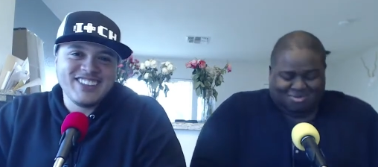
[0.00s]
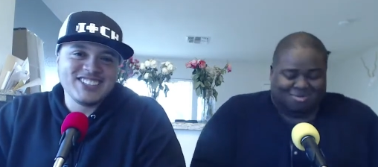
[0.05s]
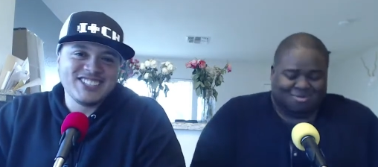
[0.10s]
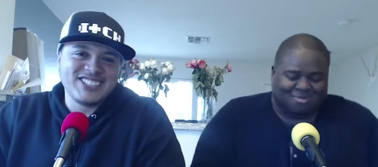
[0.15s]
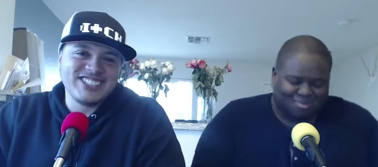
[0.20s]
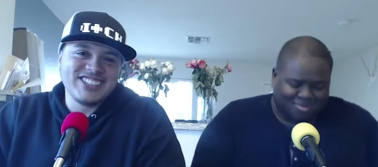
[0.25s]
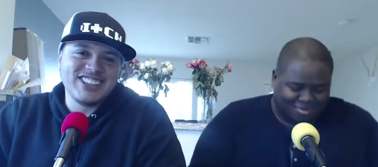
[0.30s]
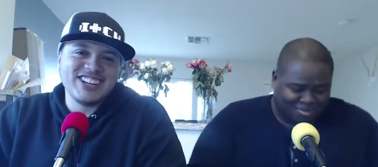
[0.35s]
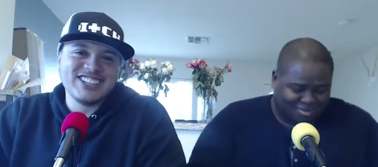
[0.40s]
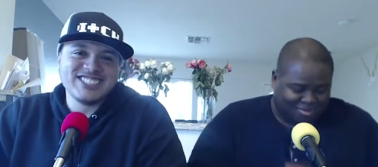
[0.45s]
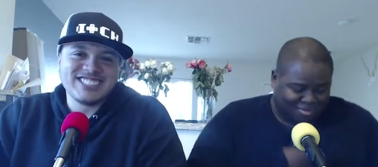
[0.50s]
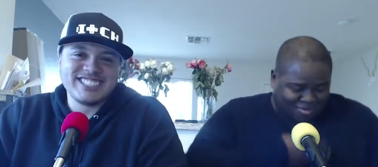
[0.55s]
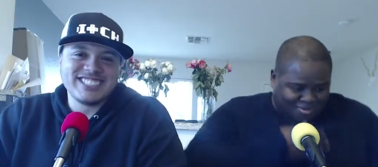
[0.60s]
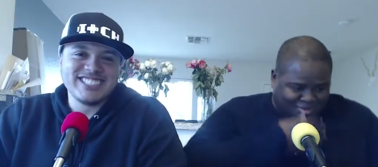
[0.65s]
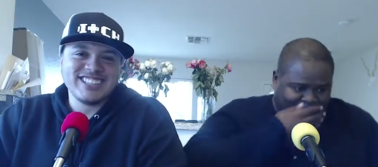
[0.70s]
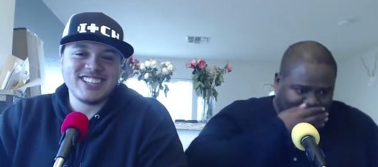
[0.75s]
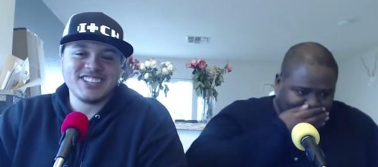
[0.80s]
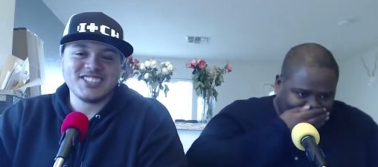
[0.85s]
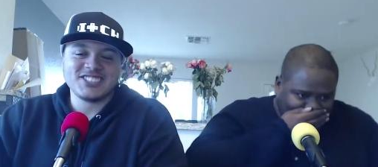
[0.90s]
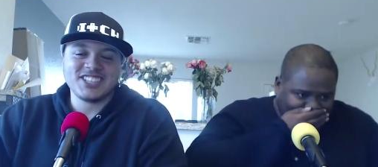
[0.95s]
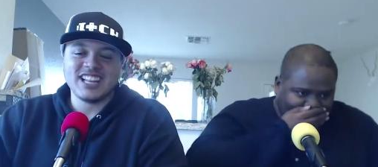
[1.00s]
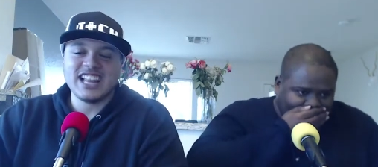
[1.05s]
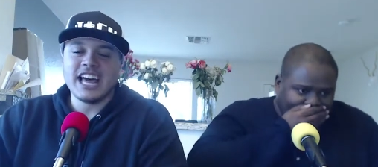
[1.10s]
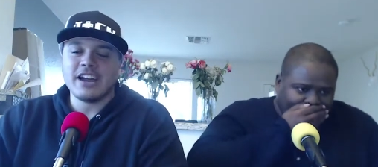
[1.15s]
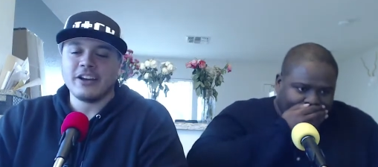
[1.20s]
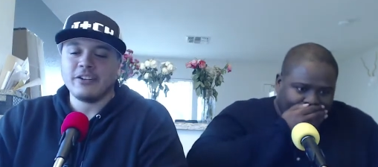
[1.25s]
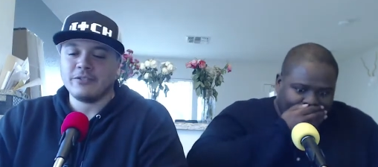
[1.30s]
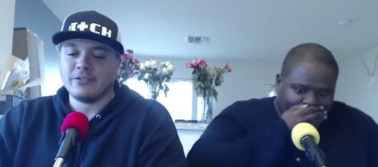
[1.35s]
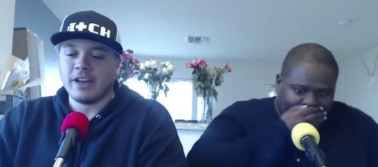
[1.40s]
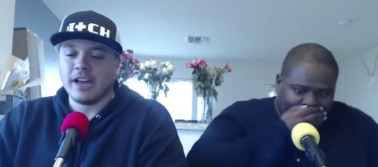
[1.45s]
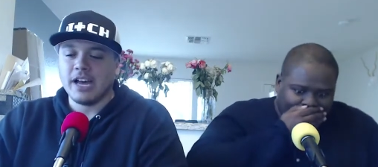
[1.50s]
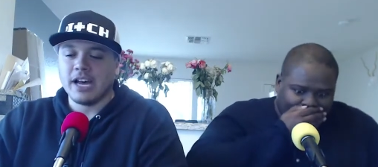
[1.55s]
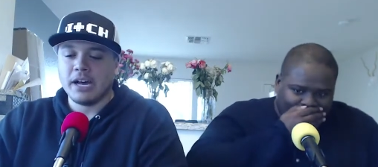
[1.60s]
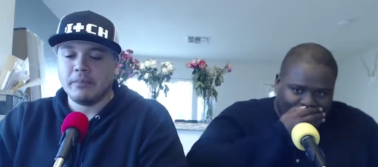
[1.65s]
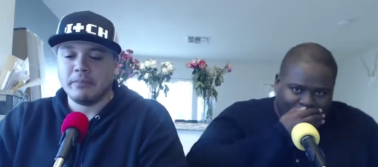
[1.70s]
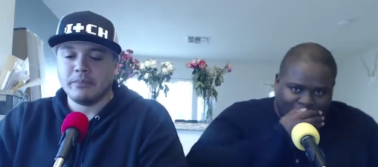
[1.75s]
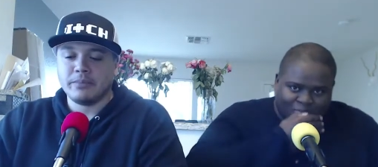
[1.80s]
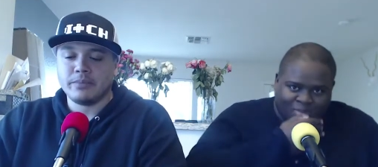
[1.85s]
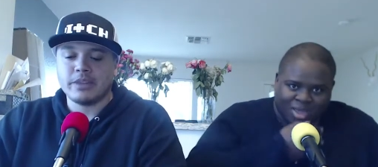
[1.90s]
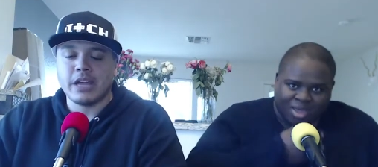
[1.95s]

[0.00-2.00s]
Speaker 1: there's there's there's a lot of um,